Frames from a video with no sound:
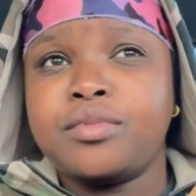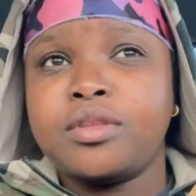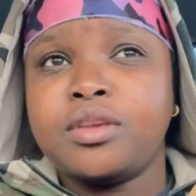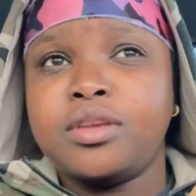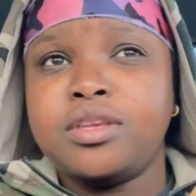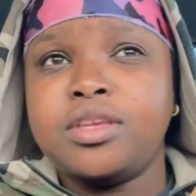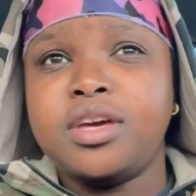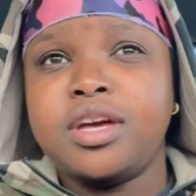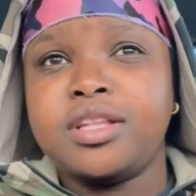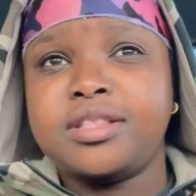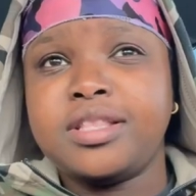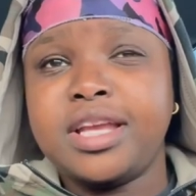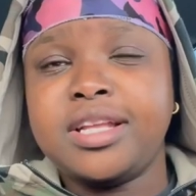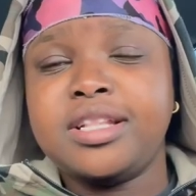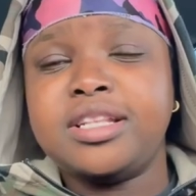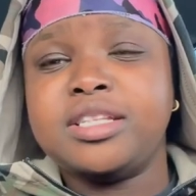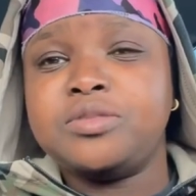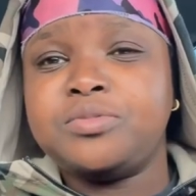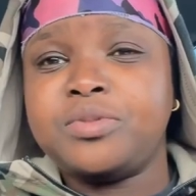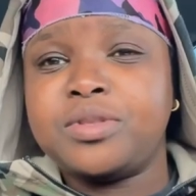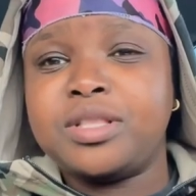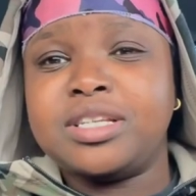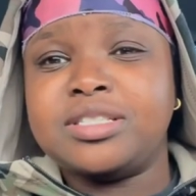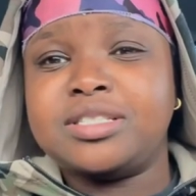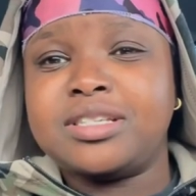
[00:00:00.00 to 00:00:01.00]
Yeah, I think that's
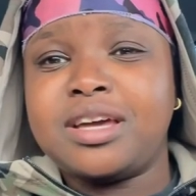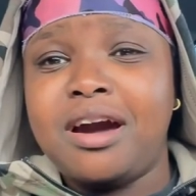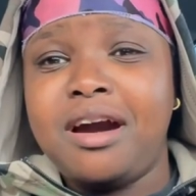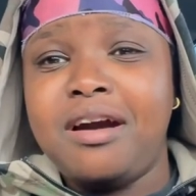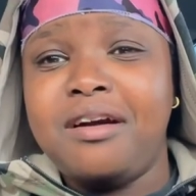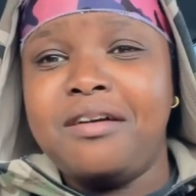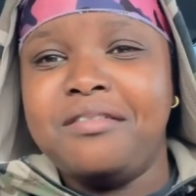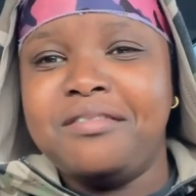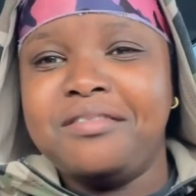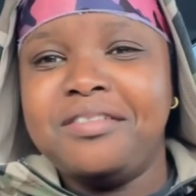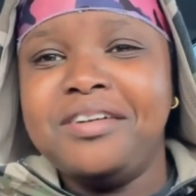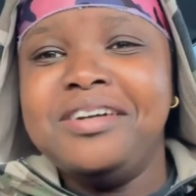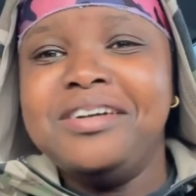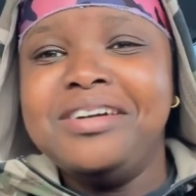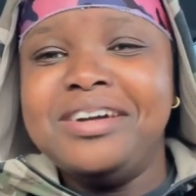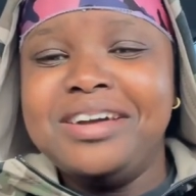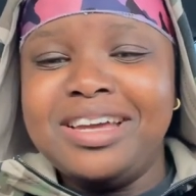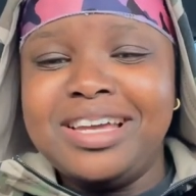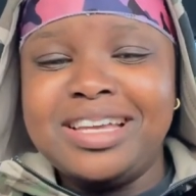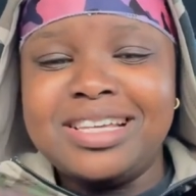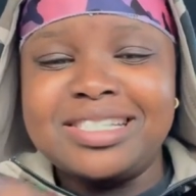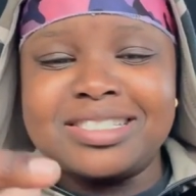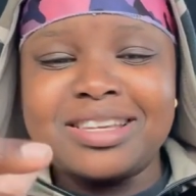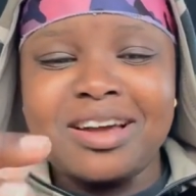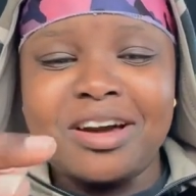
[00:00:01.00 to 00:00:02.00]
what it's called.
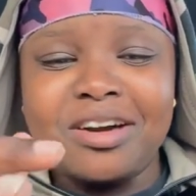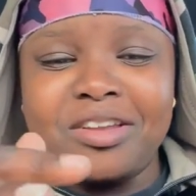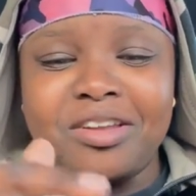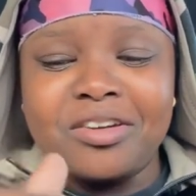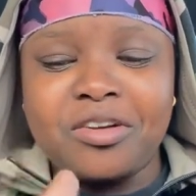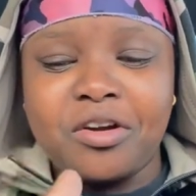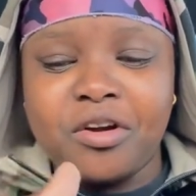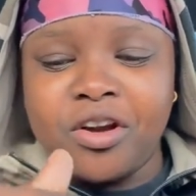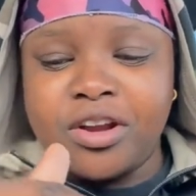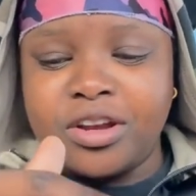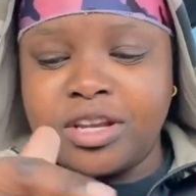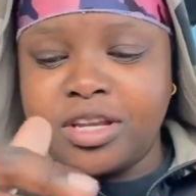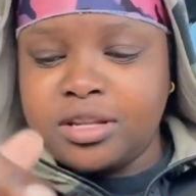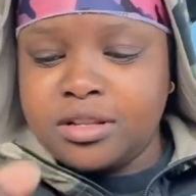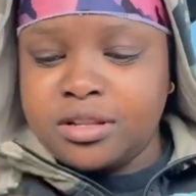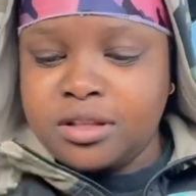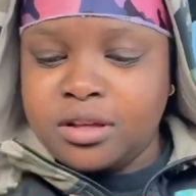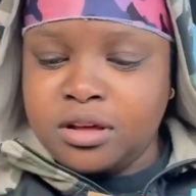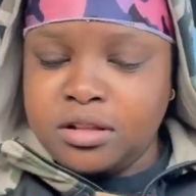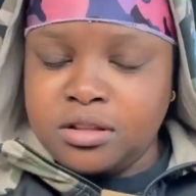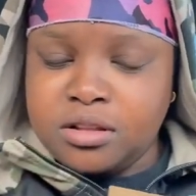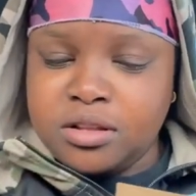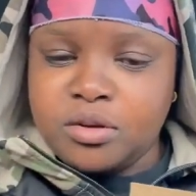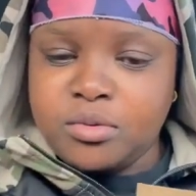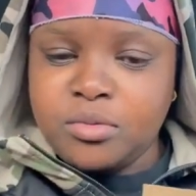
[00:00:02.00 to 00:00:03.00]
It's called a Guardi.
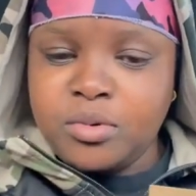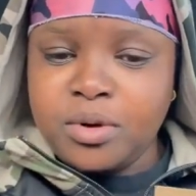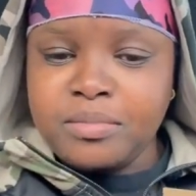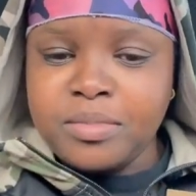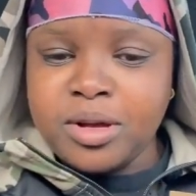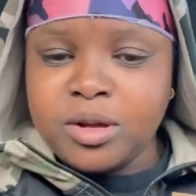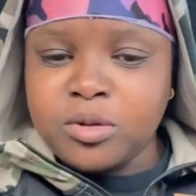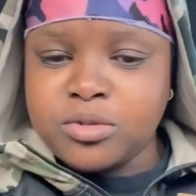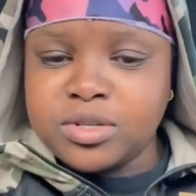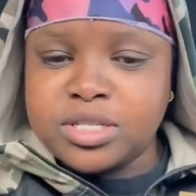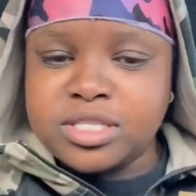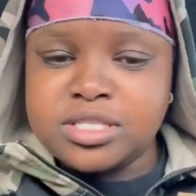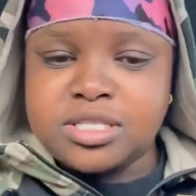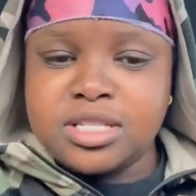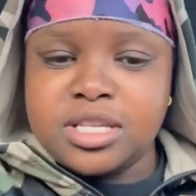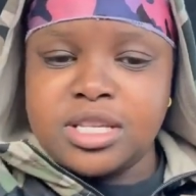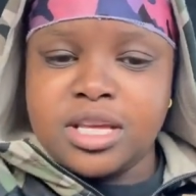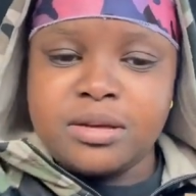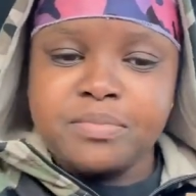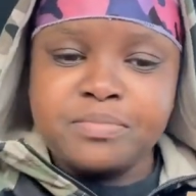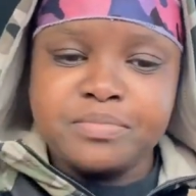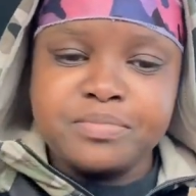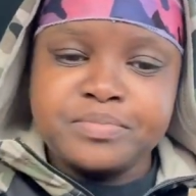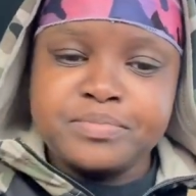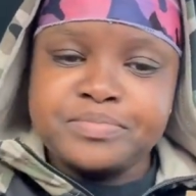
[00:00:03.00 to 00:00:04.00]
Hold on, what my
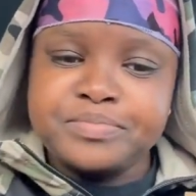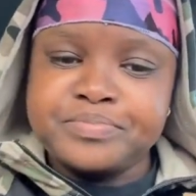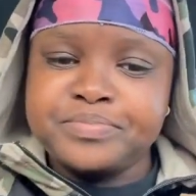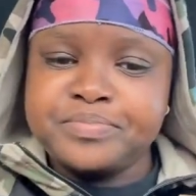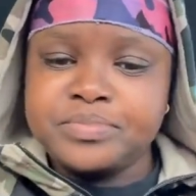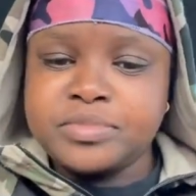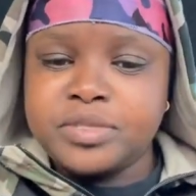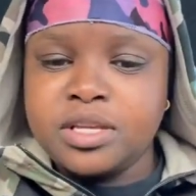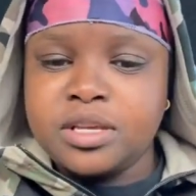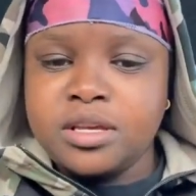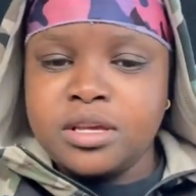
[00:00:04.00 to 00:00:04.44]
receipt?